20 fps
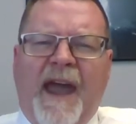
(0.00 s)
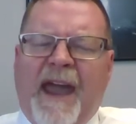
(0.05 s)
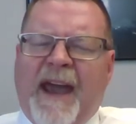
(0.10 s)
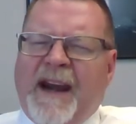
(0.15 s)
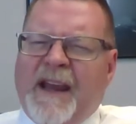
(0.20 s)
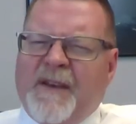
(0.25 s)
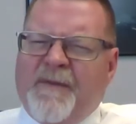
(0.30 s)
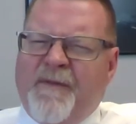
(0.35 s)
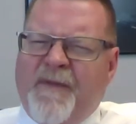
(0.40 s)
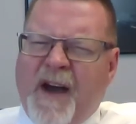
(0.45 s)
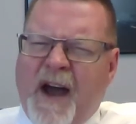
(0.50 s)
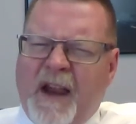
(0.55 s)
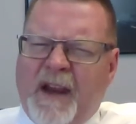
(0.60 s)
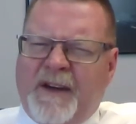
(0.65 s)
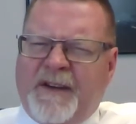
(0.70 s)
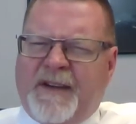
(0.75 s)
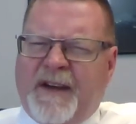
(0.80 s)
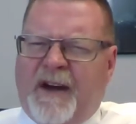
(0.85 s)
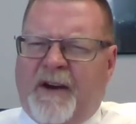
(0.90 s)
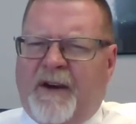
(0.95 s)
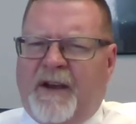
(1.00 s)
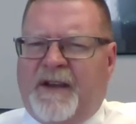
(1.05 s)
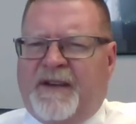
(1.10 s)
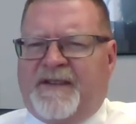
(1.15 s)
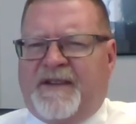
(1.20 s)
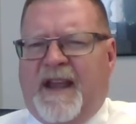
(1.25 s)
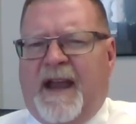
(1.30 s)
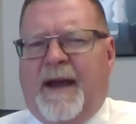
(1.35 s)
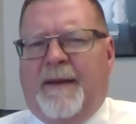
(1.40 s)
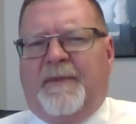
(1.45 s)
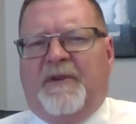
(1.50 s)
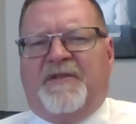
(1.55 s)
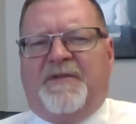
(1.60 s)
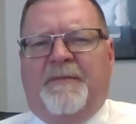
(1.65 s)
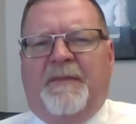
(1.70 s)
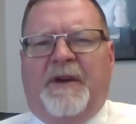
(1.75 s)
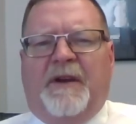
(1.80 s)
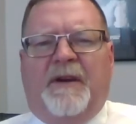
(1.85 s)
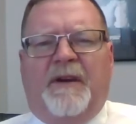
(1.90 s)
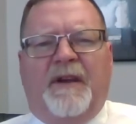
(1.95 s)
An involuntary
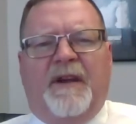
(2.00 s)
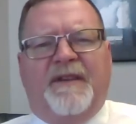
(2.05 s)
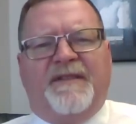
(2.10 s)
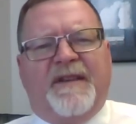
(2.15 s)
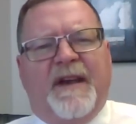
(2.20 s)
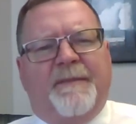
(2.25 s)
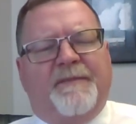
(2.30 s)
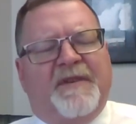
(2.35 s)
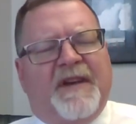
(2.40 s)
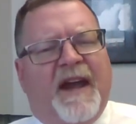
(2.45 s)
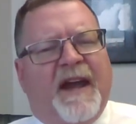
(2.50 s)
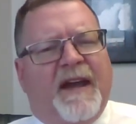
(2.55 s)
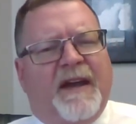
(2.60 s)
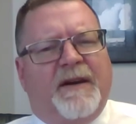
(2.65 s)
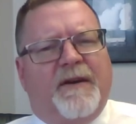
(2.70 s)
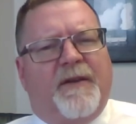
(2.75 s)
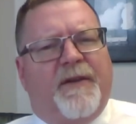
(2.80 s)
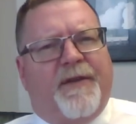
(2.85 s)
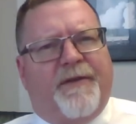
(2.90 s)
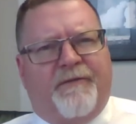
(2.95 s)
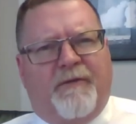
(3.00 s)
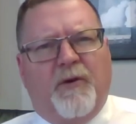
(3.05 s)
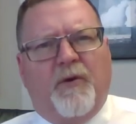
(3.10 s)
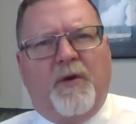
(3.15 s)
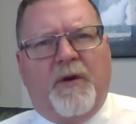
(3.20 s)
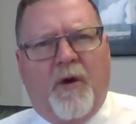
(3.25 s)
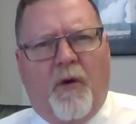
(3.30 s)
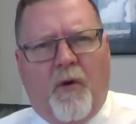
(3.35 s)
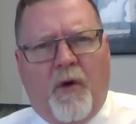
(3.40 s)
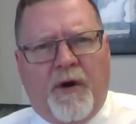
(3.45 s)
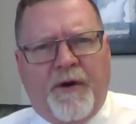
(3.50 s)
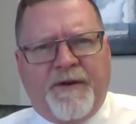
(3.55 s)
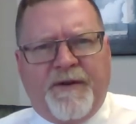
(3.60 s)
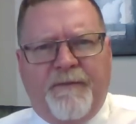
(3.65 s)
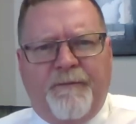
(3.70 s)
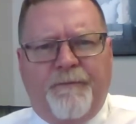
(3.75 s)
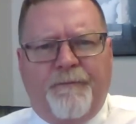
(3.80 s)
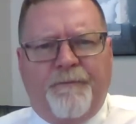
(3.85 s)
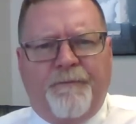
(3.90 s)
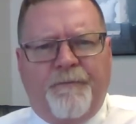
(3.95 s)
establishment is obtained through court.
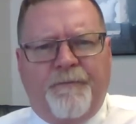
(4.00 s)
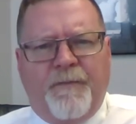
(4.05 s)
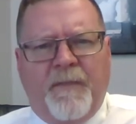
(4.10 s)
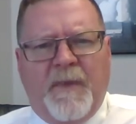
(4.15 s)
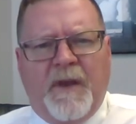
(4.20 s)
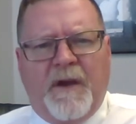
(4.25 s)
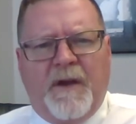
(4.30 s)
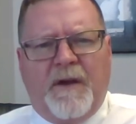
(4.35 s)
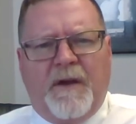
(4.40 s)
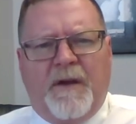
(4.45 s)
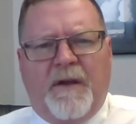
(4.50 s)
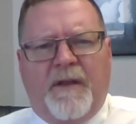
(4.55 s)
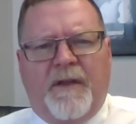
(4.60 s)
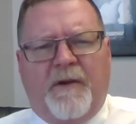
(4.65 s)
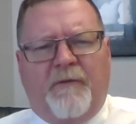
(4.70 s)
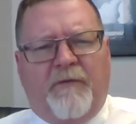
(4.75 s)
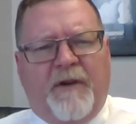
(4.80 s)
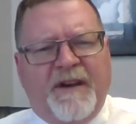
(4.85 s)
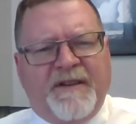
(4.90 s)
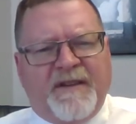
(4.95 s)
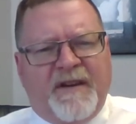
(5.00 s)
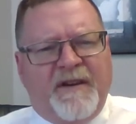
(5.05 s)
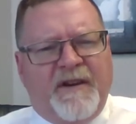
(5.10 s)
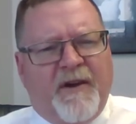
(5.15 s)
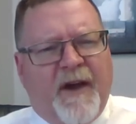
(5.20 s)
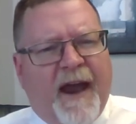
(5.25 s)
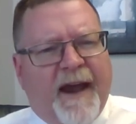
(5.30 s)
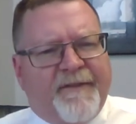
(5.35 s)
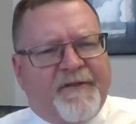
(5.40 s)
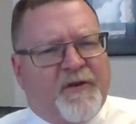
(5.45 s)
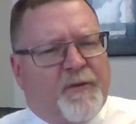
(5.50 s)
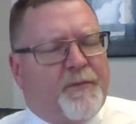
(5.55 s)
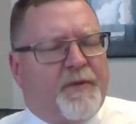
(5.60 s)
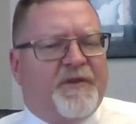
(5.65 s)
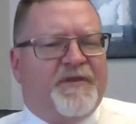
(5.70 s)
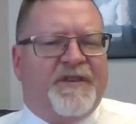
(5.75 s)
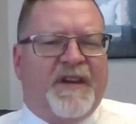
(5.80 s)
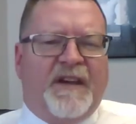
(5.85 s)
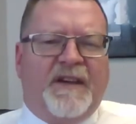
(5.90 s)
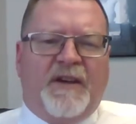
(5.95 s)
The reason you have to
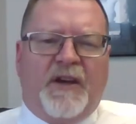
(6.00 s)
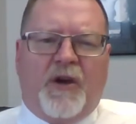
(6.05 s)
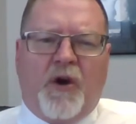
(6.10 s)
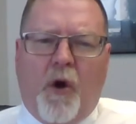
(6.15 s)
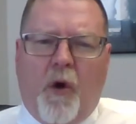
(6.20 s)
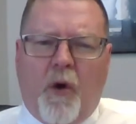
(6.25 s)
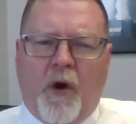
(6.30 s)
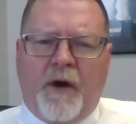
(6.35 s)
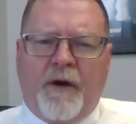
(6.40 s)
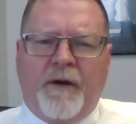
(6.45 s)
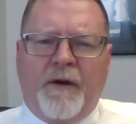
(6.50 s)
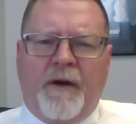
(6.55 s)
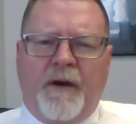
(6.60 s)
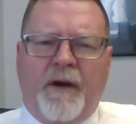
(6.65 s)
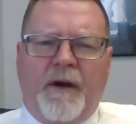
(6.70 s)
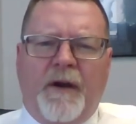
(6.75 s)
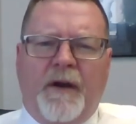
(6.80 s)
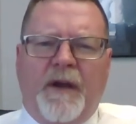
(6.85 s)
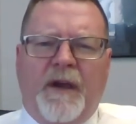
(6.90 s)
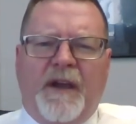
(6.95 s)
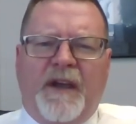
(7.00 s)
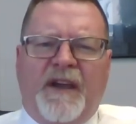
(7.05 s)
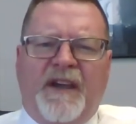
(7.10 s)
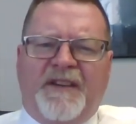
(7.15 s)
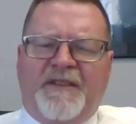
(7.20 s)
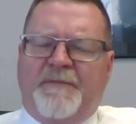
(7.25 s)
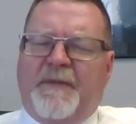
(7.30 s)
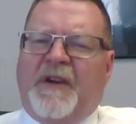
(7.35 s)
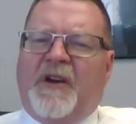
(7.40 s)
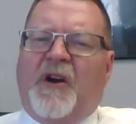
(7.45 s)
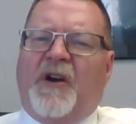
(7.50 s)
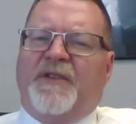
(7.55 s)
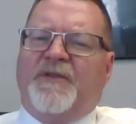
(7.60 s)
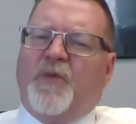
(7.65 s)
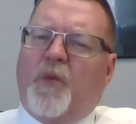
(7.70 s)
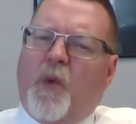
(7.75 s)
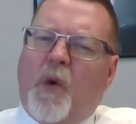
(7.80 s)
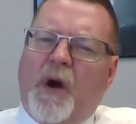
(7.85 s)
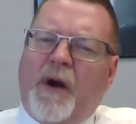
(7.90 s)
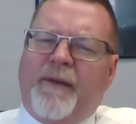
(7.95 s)
proceed to court is because
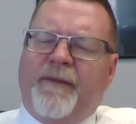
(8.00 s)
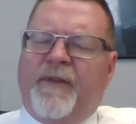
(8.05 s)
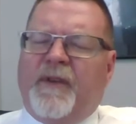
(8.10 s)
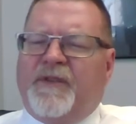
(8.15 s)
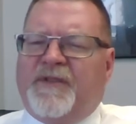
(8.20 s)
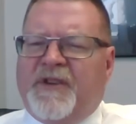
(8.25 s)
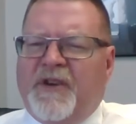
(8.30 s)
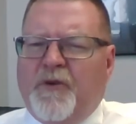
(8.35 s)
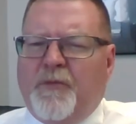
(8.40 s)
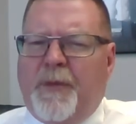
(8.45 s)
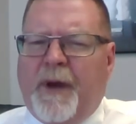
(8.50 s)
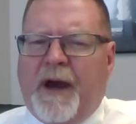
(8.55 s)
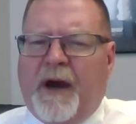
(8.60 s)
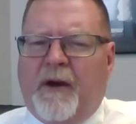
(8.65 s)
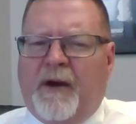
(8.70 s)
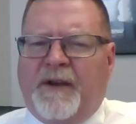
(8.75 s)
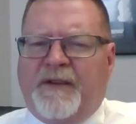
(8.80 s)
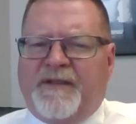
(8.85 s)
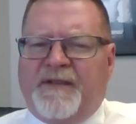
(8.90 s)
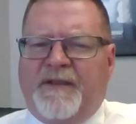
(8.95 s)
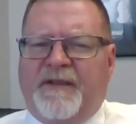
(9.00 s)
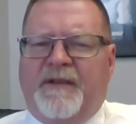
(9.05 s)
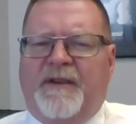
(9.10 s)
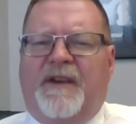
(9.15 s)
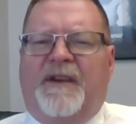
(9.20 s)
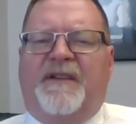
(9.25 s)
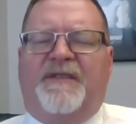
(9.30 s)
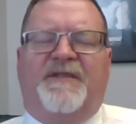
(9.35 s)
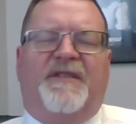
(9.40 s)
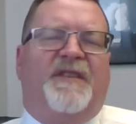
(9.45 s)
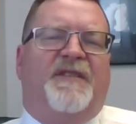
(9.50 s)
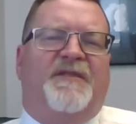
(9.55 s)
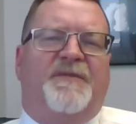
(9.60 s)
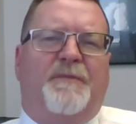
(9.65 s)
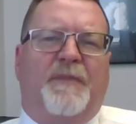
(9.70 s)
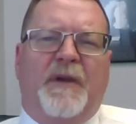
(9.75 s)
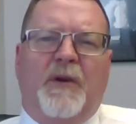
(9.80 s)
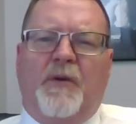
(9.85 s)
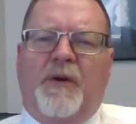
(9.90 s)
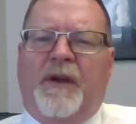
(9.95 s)
one of the two parents is
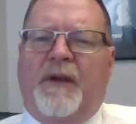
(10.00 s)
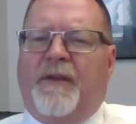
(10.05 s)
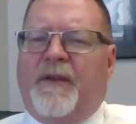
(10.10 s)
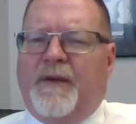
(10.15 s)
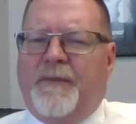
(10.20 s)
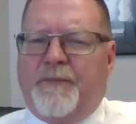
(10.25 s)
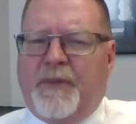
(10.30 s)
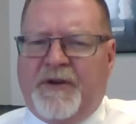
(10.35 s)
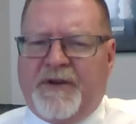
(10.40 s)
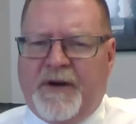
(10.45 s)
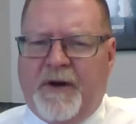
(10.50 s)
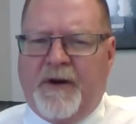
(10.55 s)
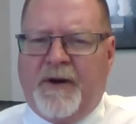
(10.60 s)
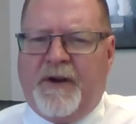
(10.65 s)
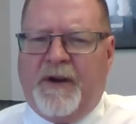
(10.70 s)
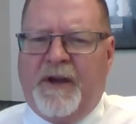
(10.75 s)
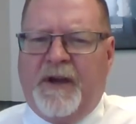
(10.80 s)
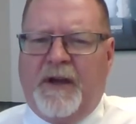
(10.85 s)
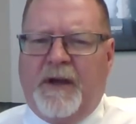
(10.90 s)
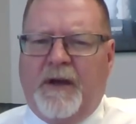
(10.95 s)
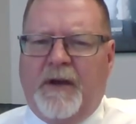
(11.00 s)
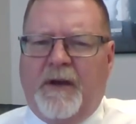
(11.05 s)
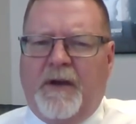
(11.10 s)
disputing the paternity